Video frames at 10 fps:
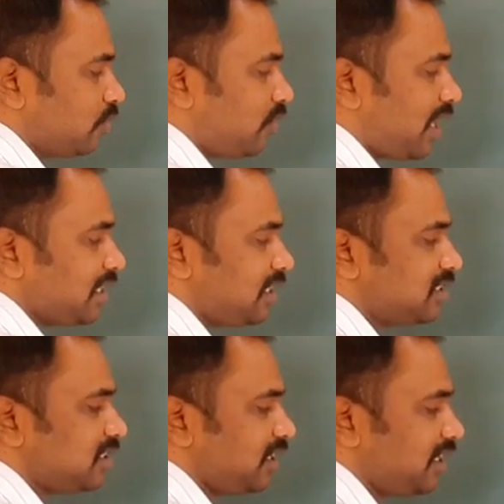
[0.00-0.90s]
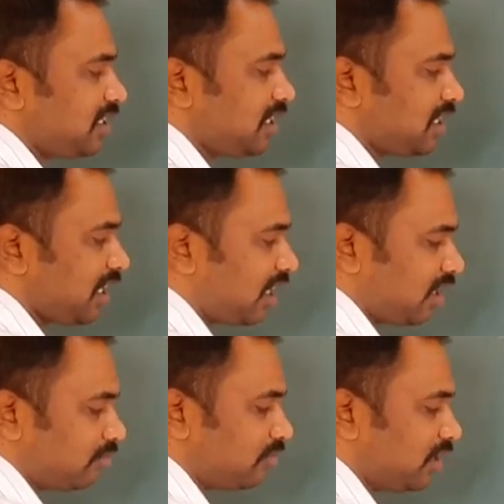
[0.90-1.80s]
y is any real
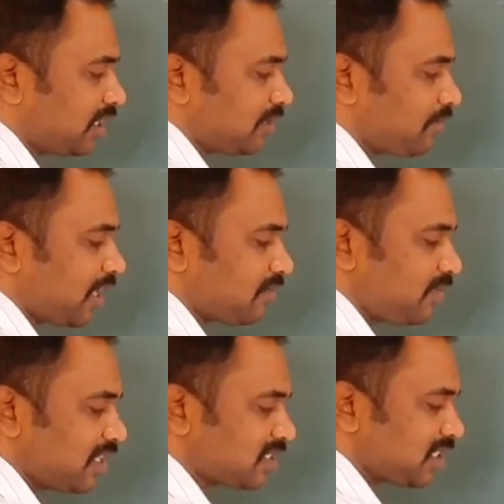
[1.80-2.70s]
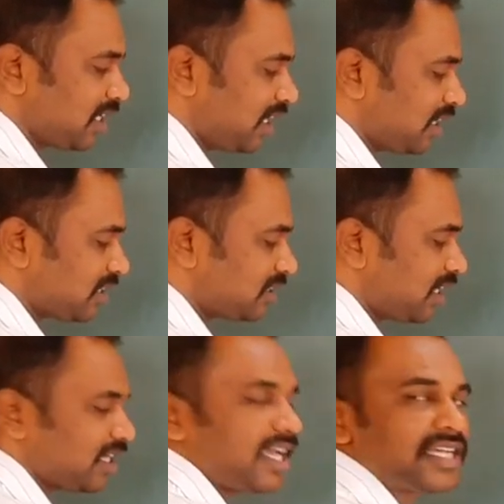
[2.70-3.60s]
number. If I replace here,
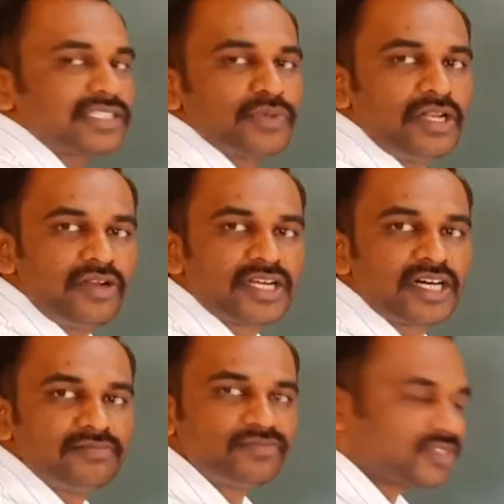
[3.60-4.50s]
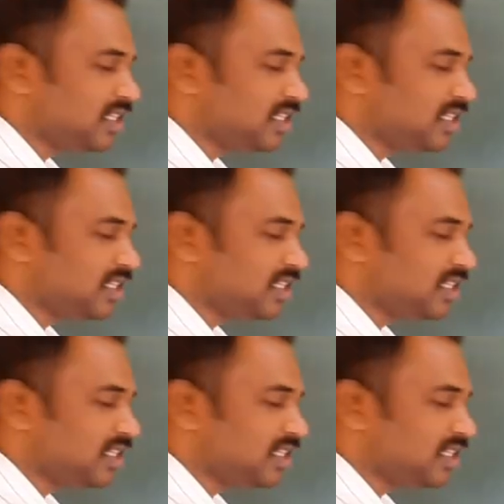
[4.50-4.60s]
then x value will come.